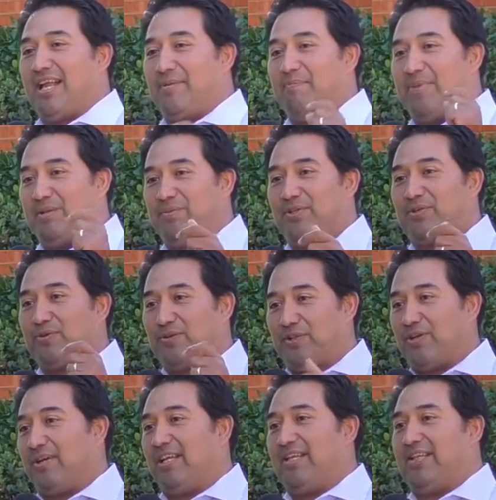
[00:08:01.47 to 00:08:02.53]
a biblical
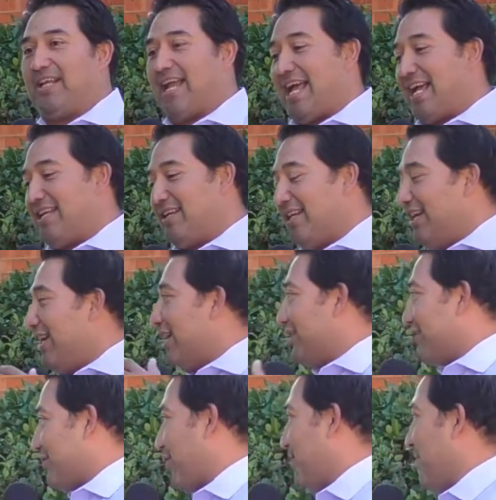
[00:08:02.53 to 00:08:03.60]
learning that had a
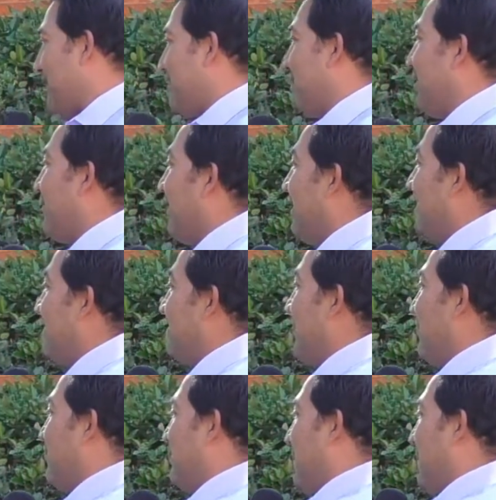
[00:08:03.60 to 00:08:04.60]
sermon series that was